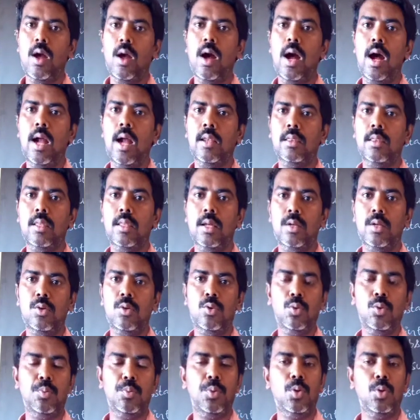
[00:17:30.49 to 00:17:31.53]
and the
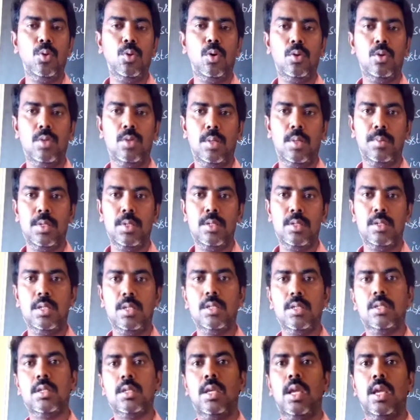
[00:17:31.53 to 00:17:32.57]
two pure
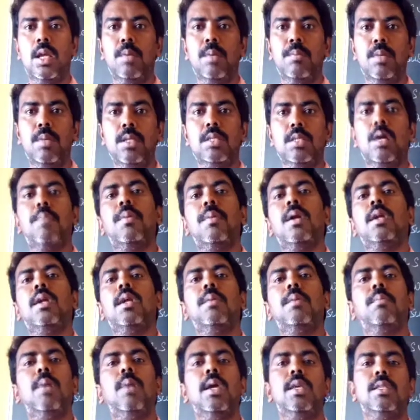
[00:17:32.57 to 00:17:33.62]
substances can be
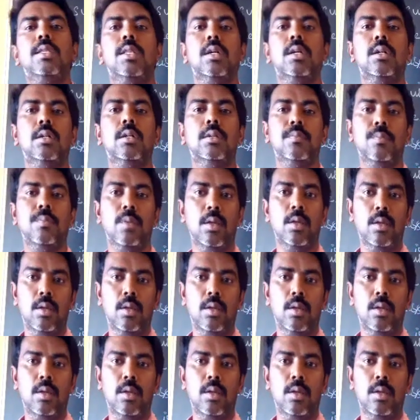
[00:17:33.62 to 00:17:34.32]
separated by the